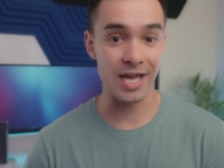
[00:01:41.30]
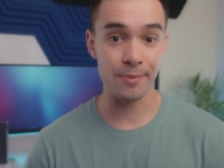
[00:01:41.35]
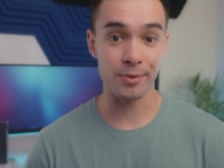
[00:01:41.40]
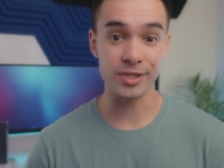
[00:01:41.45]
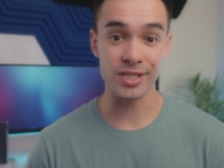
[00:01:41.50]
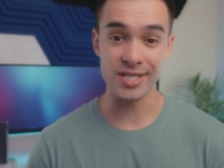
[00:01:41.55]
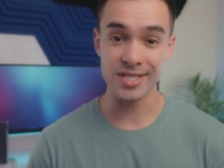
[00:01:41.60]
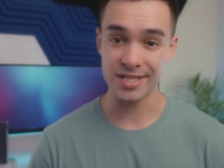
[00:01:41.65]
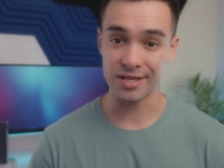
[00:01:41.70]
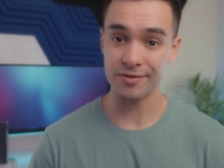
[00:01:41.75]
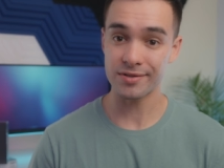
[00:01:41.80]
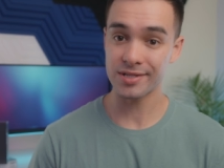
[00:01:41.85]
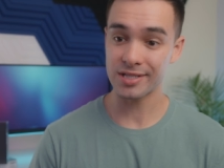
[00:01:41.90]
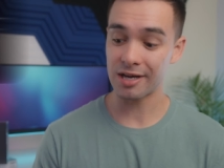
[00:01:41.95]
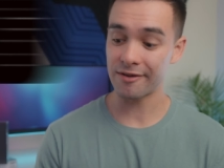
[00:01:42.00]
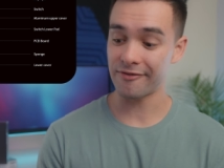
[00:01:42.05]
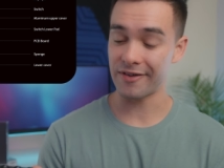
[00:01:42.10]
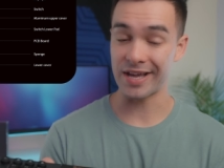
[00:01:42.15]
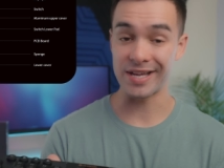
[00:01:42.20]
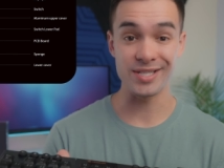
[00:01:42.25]
able to still
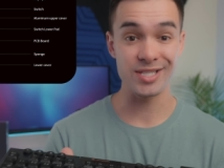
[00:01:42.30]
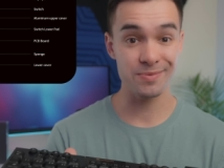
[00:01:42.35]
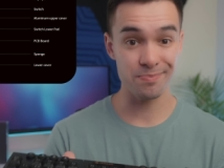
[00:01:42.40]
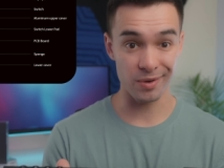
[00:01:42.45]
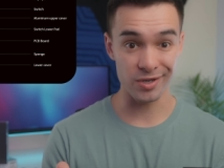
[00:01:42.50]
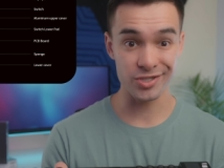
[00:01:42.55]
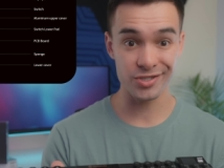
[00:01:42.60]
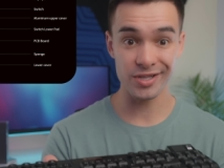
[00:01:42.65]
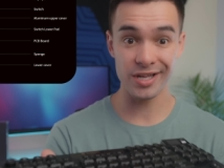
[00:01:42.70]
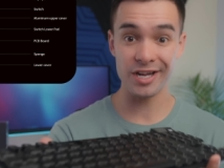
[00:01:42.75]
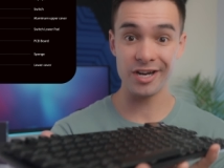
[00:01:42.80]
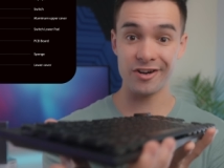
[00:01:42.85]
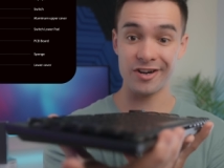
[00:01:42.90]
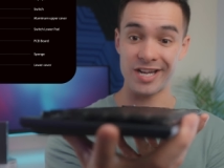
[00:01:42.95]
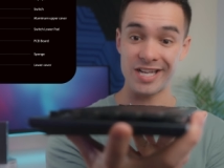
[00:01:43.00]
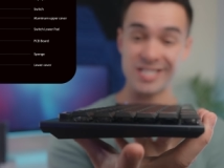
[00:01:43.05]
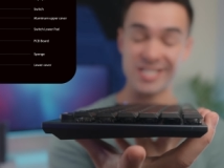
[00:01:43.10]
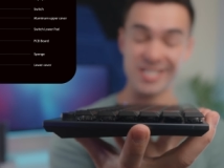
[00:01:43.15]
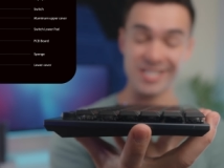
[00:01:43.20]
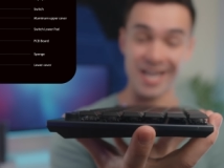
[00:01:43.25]
stuff a sponge layer
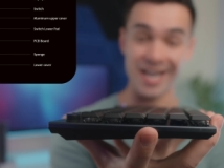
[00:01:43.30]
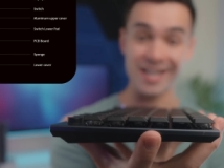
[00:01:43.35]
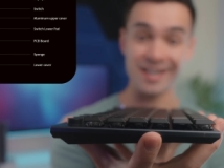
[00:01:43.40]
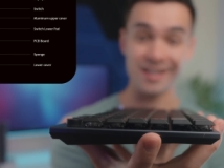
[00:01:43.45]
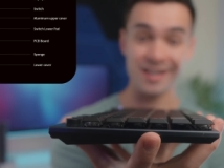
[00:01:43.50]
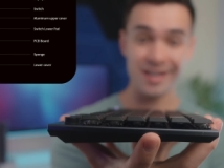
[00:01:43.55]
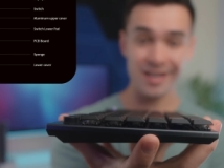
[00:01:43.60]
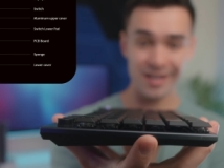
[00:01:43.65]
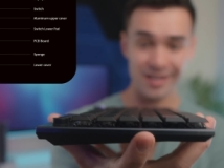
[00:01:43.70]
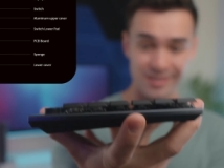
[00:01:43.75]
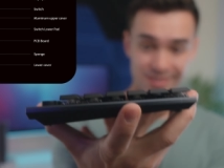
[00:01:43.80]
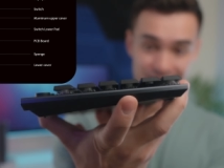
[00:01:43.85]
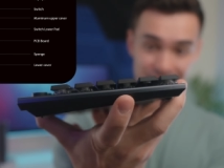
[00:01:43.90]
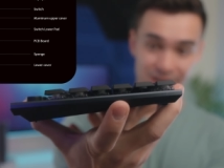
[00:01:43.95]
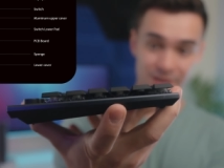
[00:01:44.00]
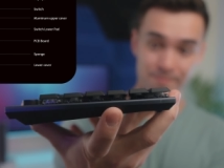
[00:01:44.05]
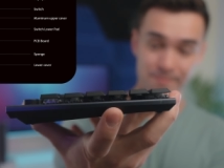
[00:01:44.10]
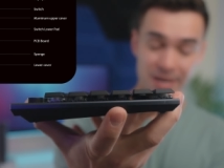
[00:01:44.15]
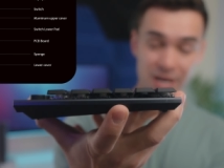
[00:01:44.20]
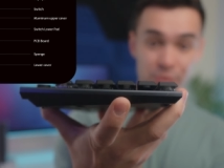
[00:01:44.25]
inside to
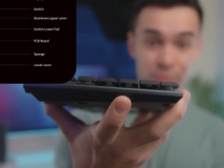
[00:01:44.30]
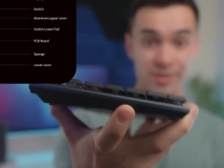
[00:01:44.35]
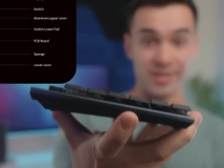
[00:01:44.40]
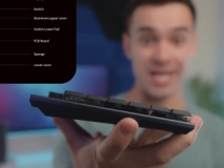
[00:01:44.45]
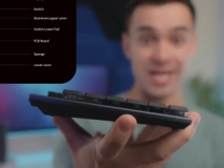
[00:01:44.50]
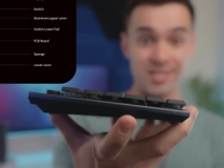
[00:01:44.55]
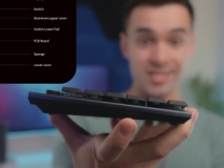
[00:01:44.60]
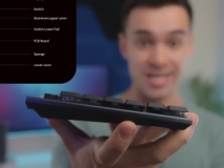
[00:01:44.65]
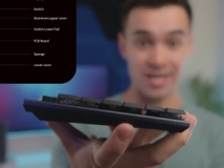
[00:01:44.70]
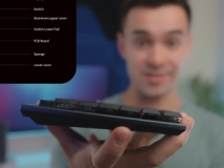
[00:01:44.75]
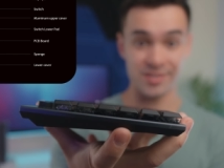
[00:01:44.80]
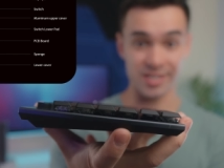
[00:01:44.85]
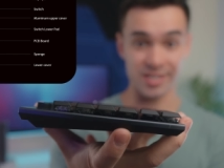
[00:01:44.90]
help out with that sound